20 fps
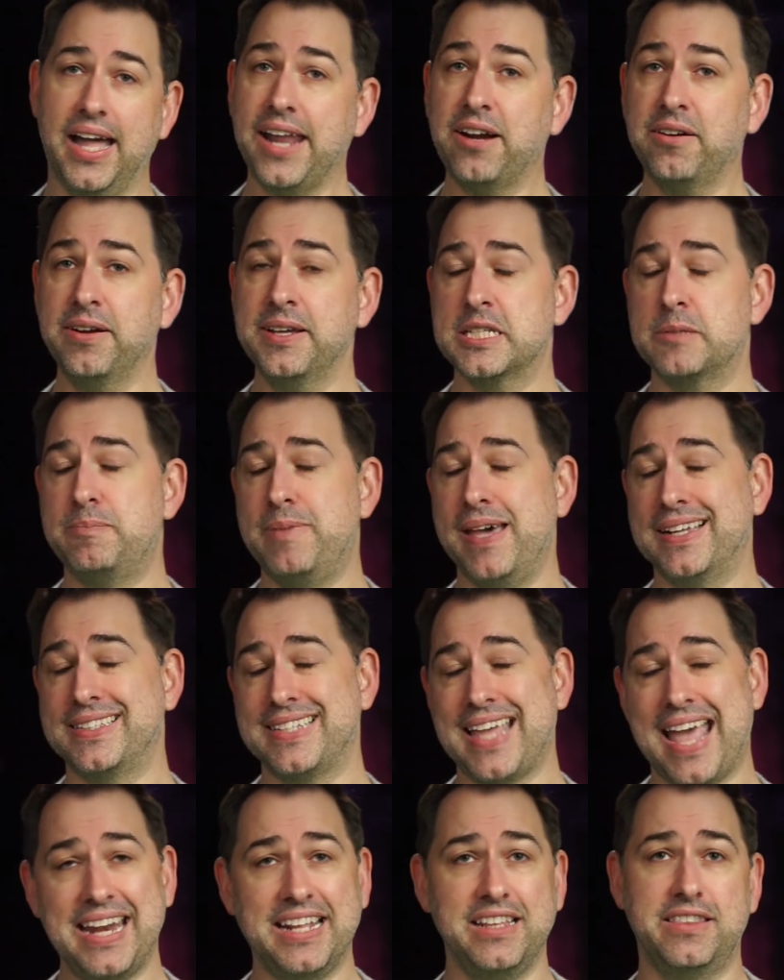I don't
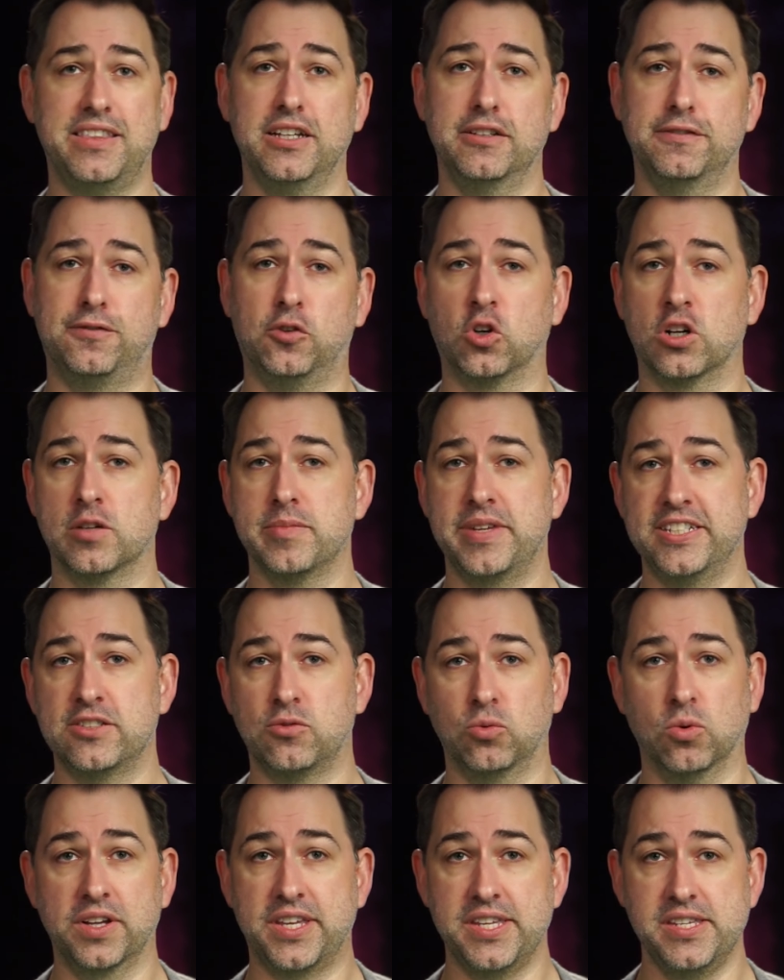expect anything for him in his
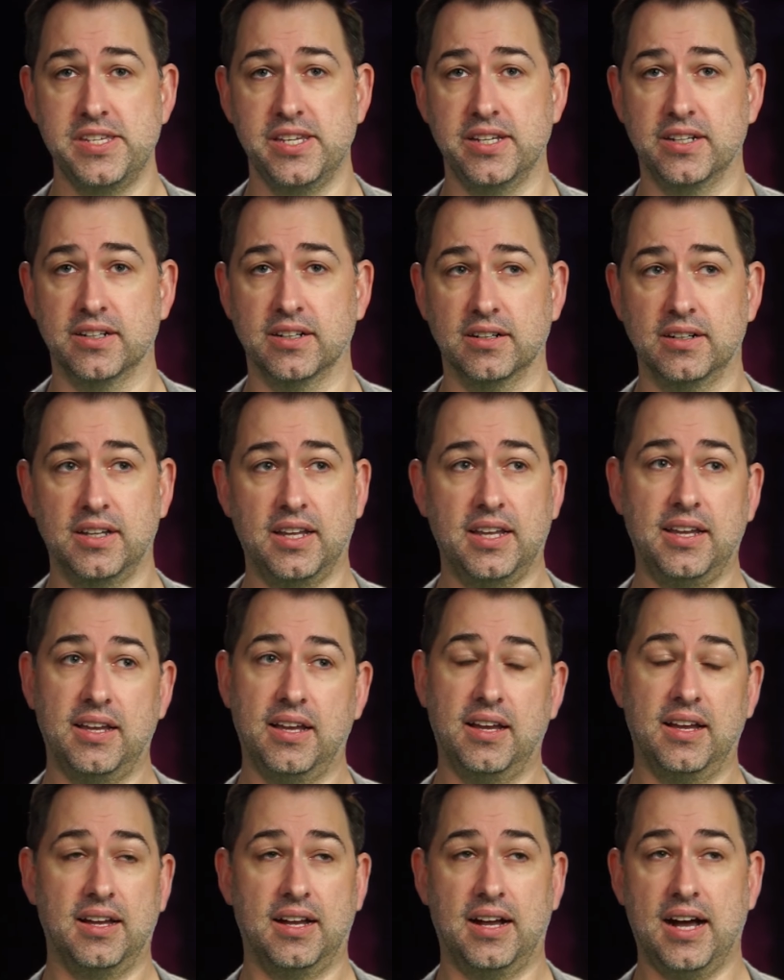rookie year.
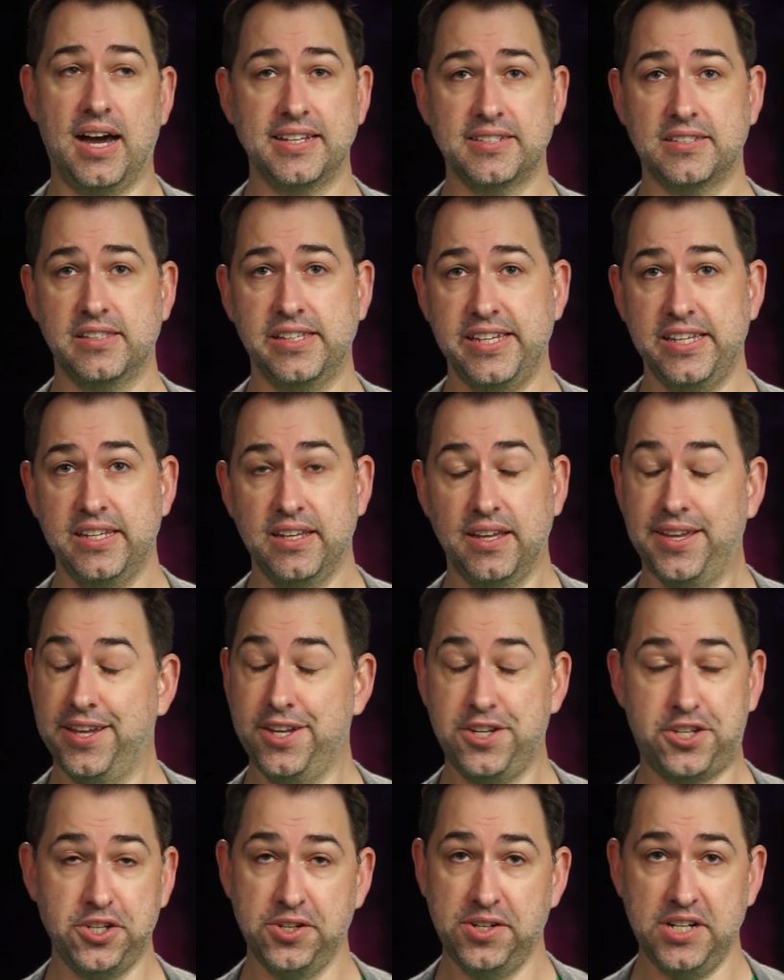Honestly,
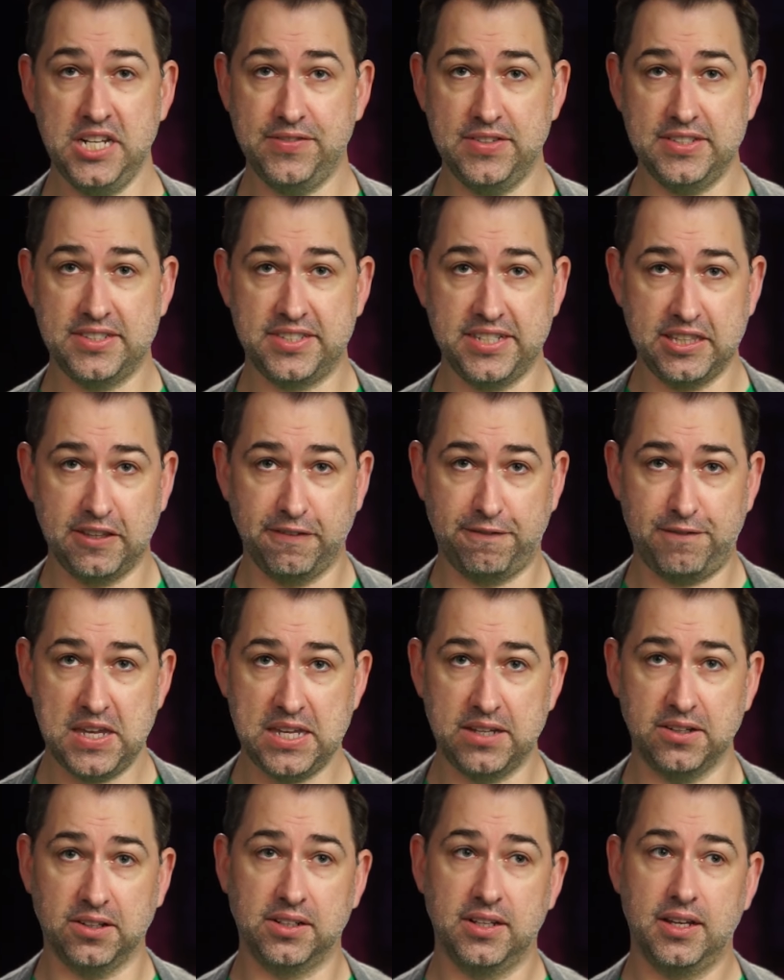he shouldn't even see the
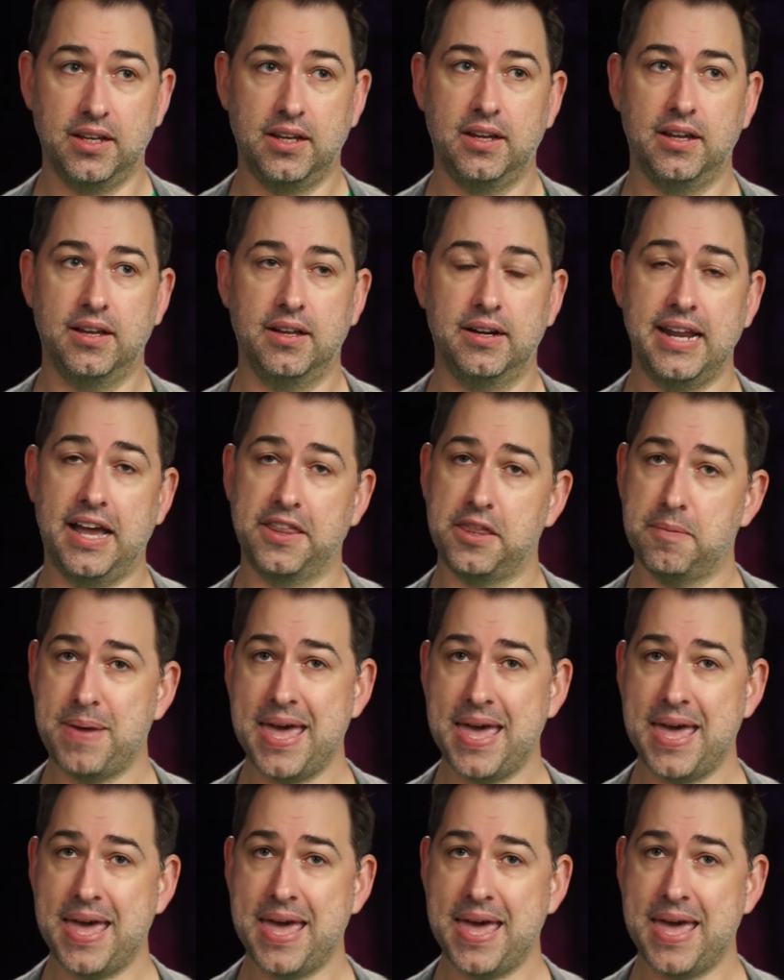field. Now, the